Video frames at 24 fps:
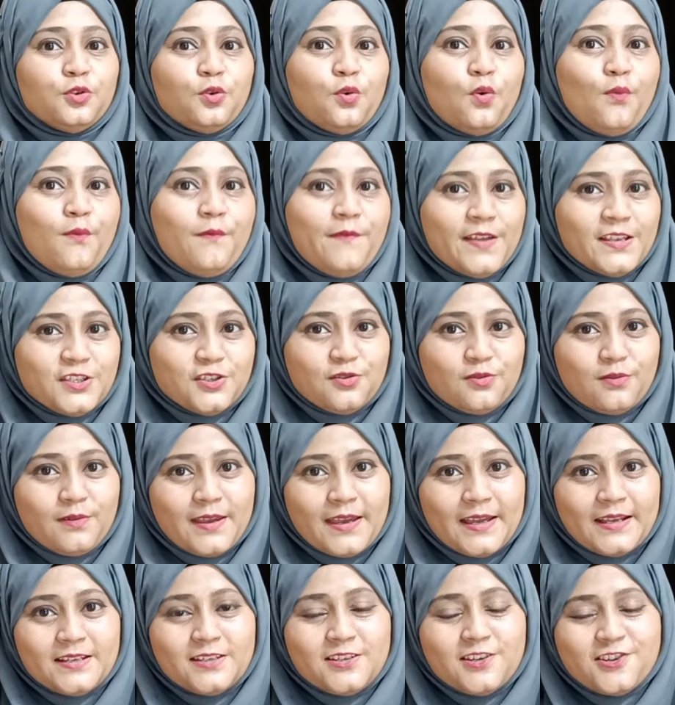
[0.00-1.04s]
through which you
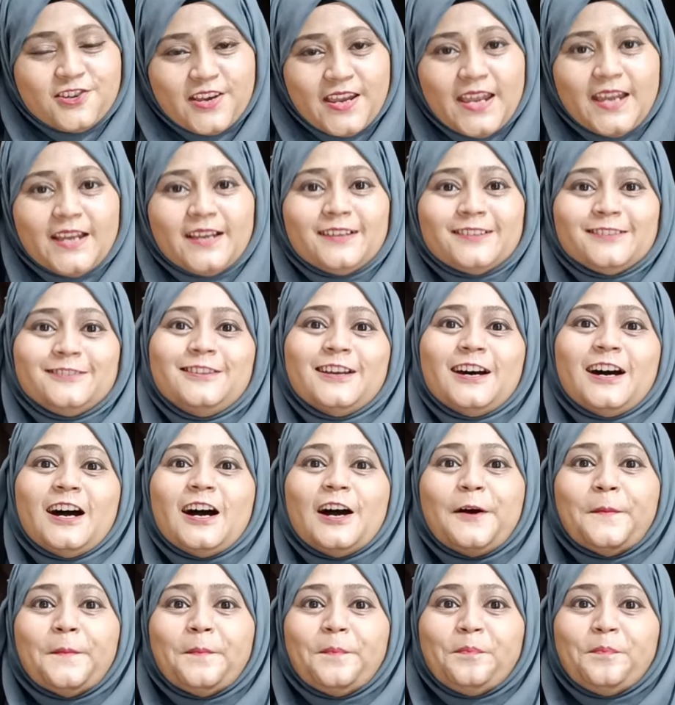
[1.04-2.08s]
can take the